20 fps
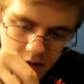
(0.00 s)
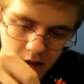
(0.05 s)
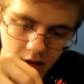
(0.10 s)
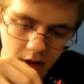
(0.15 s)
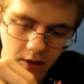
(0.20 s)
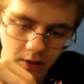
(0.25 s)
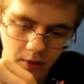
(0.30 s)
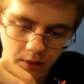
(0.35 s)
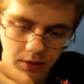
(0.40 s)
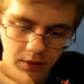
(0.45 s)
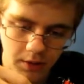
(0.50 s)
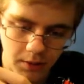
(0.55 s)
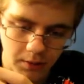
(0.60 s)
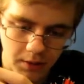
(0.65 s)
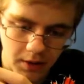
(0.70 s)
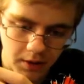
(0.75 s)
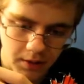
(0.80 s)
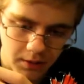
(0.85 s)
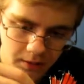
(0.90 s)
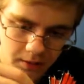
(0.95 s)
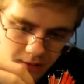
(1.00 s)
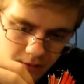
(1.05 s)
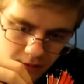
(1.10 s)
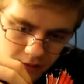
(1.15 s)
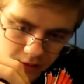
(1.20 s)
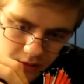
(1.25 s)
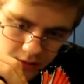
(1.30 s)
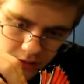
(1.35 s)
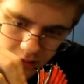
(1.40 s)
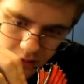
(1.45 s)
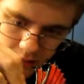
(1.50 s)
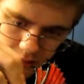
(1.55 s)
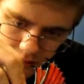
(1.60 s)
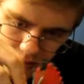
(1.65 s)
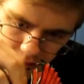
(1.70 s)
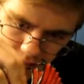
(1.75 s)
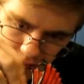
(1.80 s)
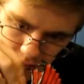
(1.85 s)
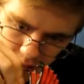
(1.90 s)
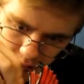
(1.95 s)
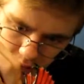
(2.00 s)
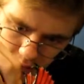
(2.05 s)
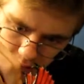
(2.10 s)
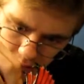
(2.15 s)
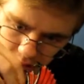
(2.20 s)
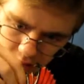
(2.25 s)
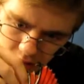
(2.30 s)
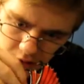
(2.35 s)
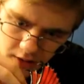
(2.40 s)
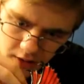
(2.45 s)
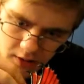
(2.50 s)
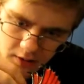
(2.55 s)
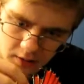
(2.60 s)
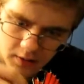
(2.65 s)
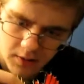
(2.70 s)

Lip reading: Oh, there we go. No, not yet.